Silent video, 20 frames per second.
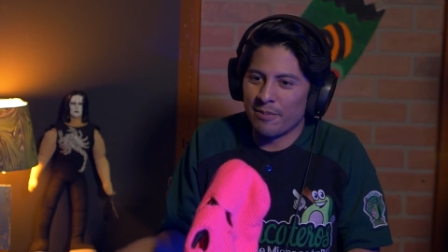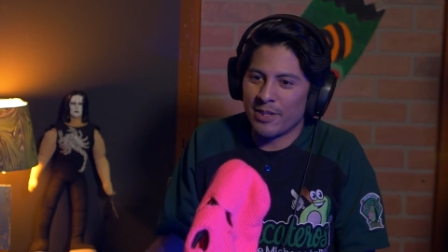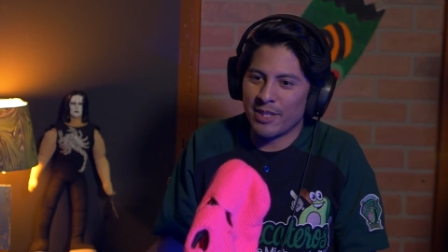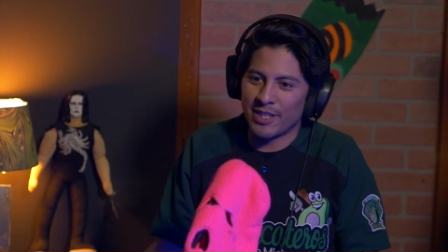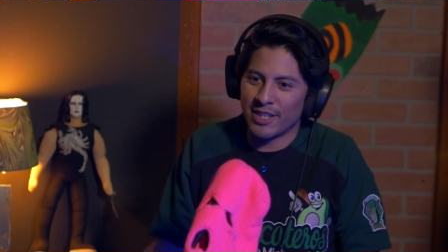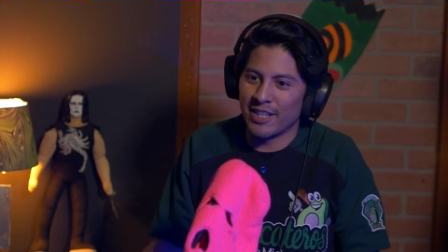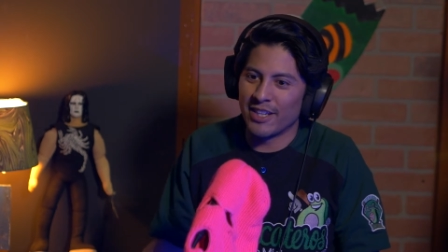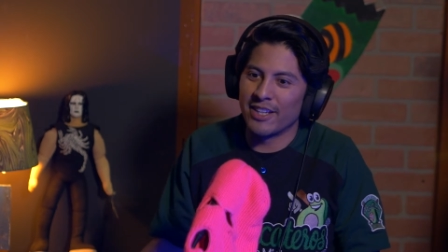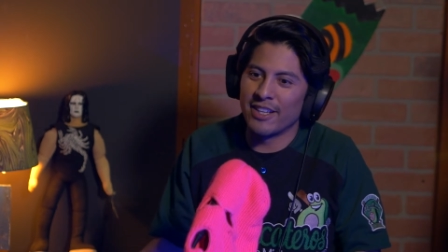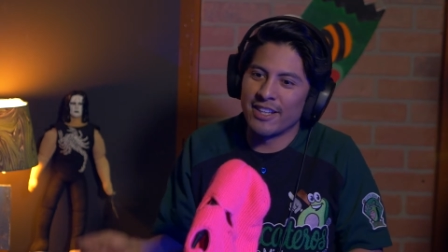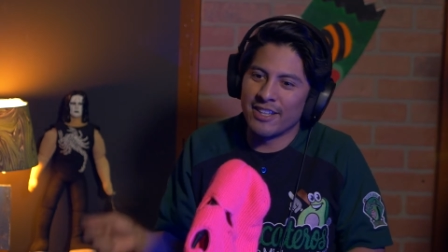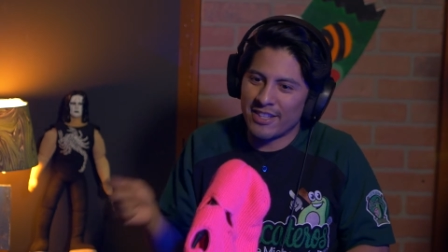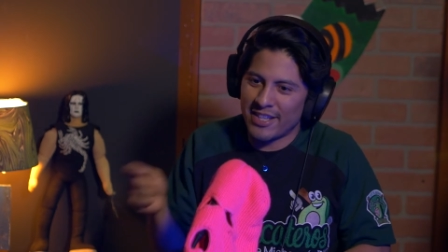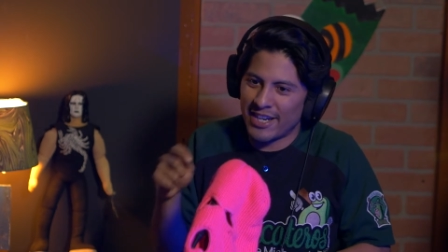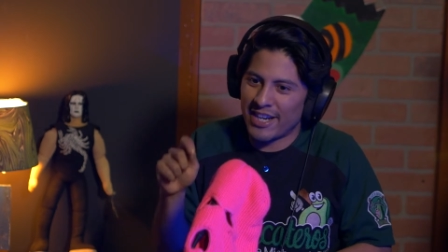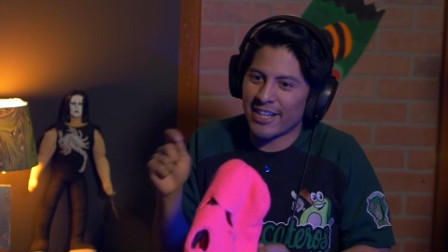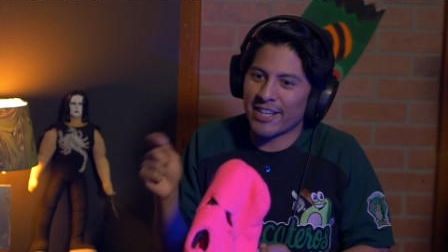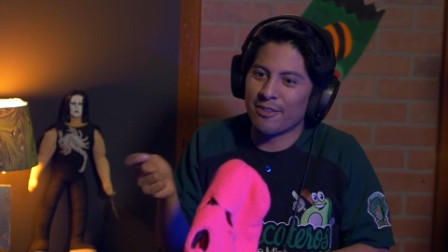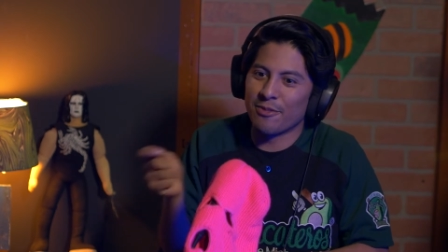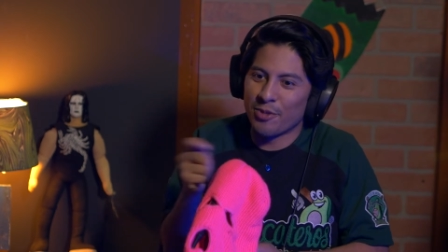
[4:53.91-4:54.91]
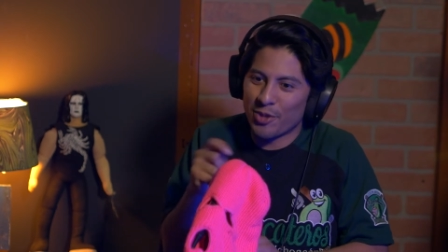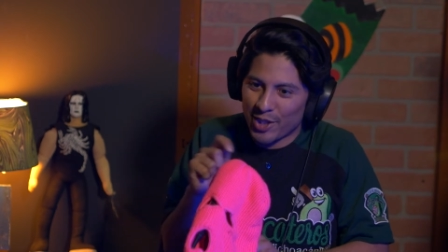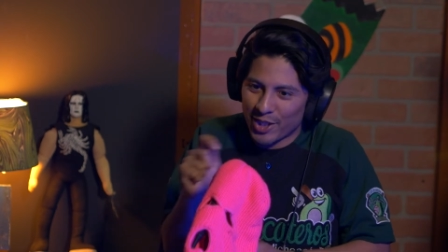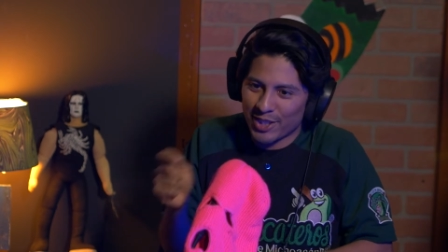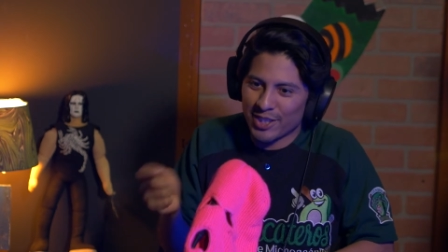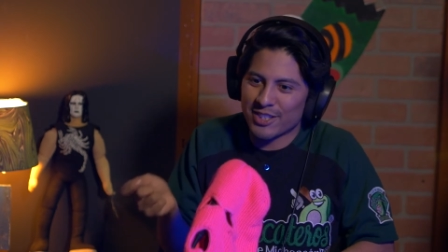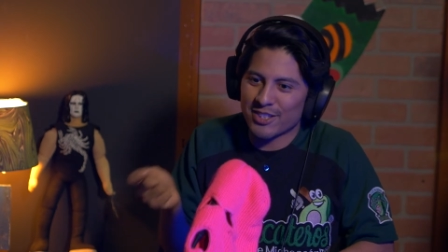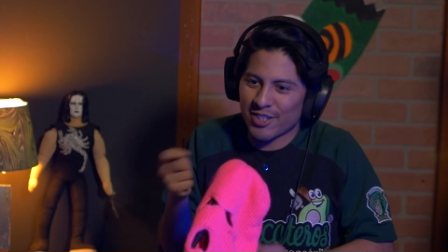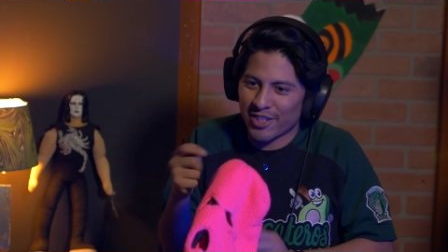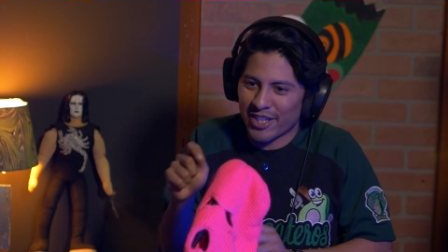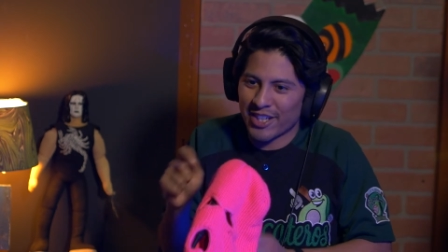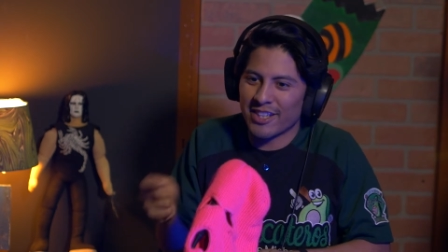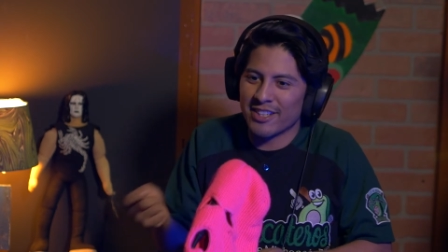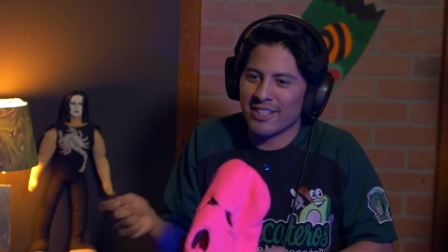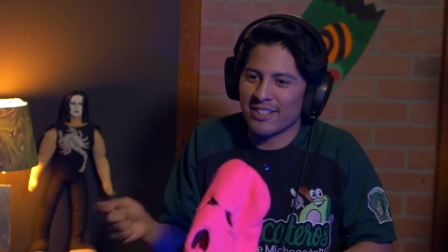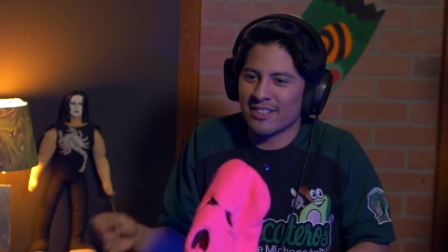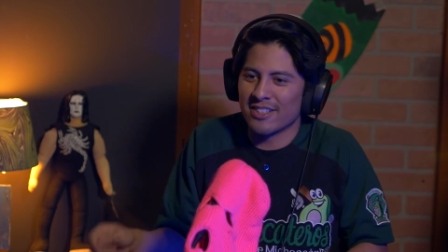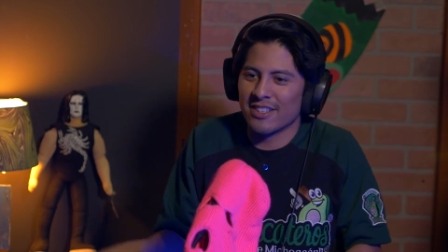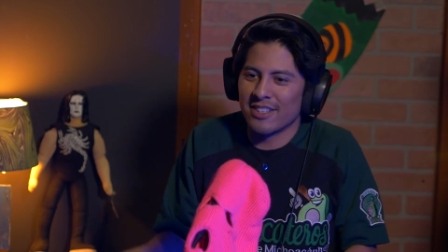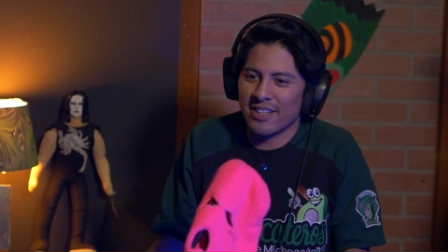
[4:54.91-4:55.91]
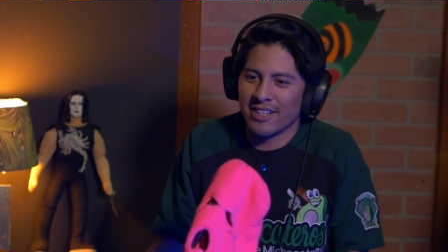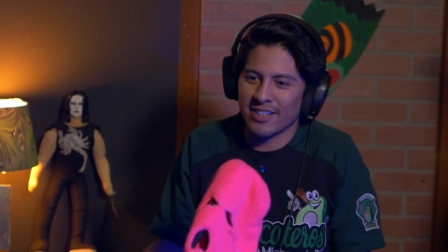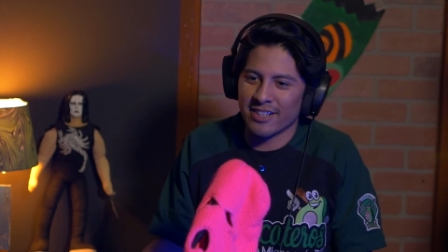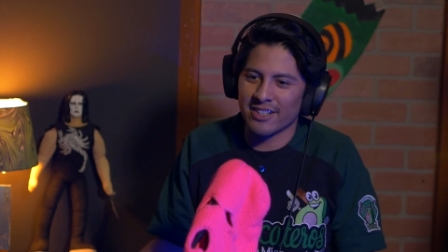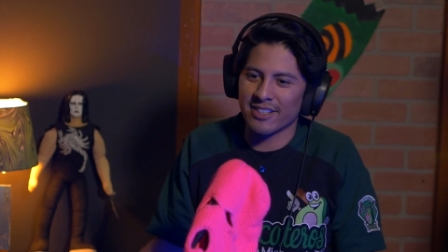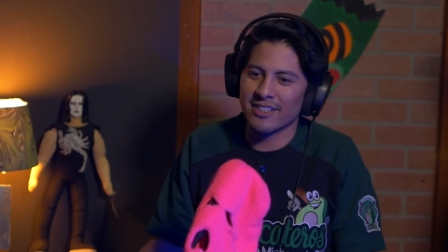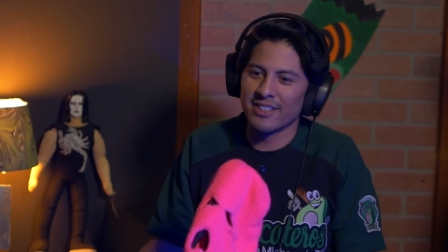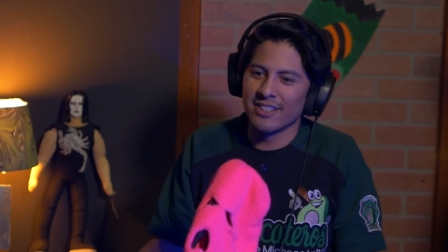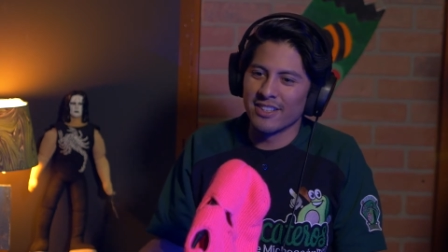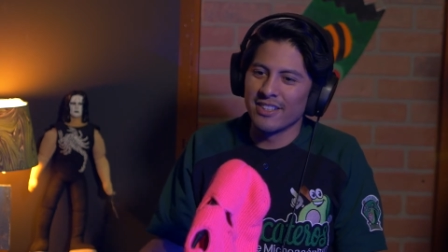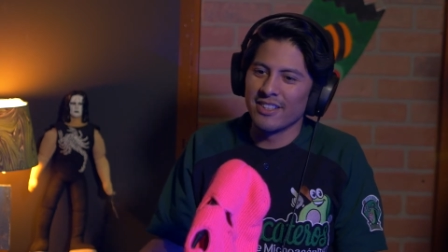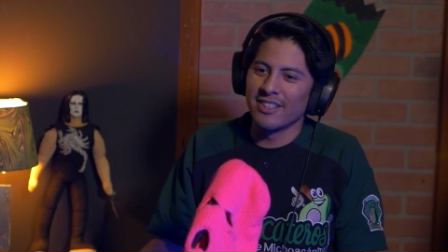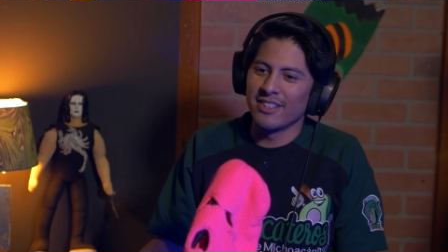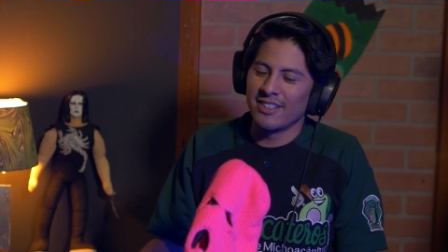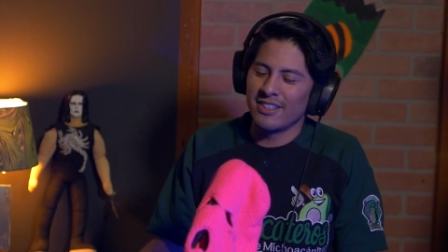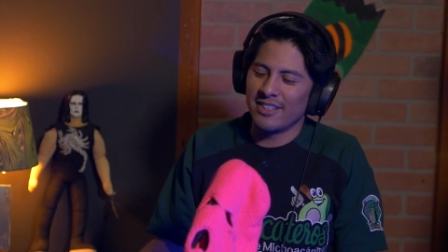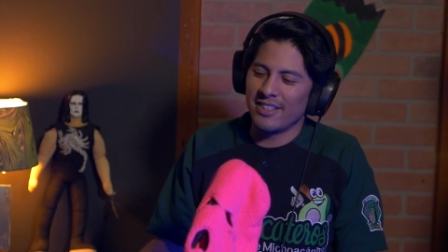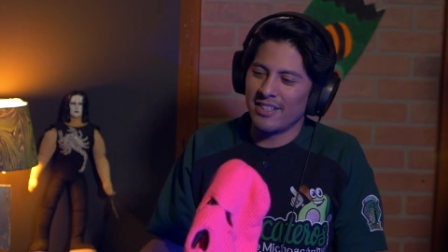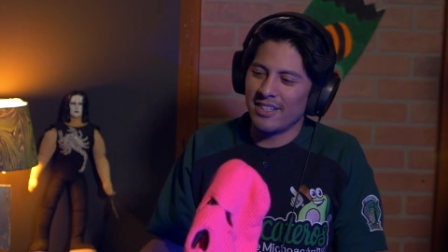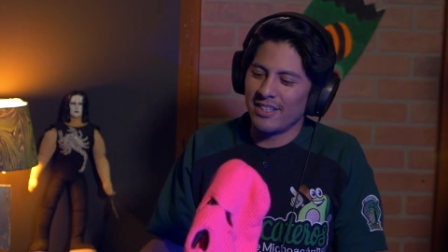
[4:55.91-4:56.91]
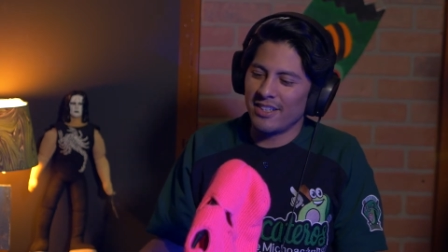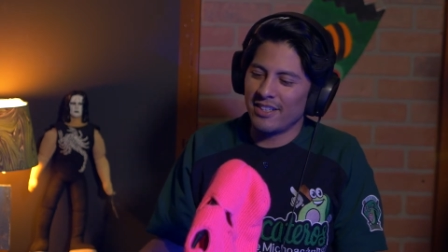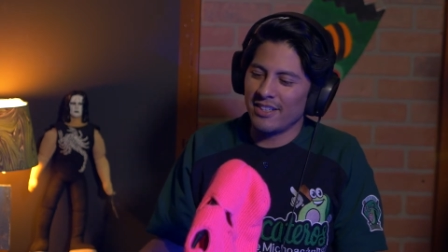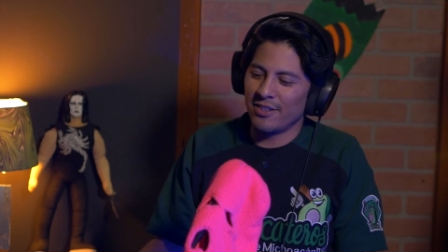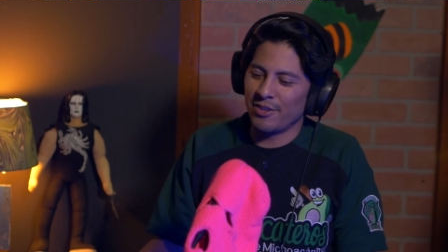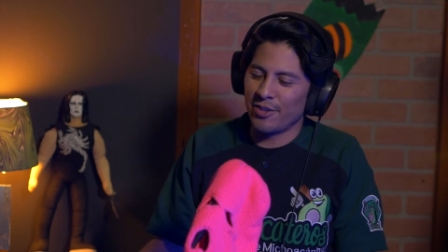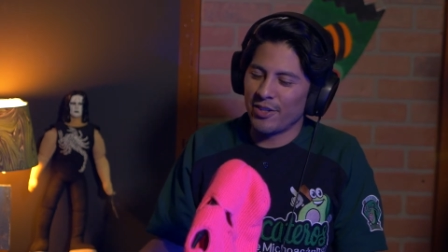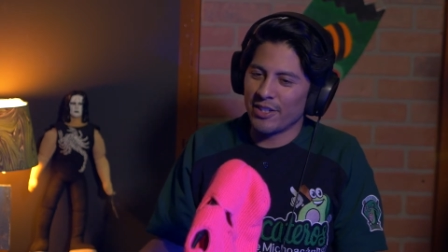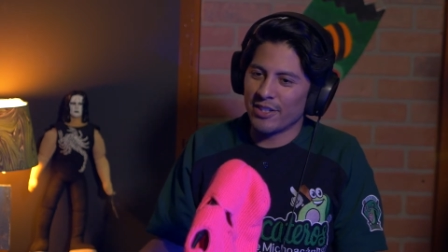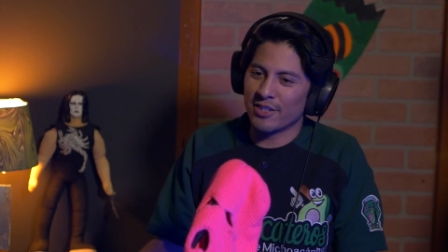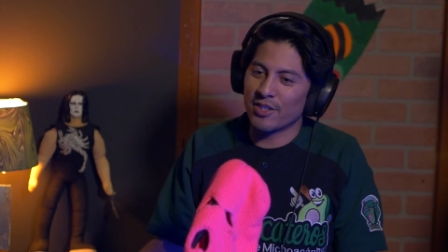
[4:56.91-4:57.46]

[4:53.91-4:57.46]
and then and then I can really start getting into like uh, learning.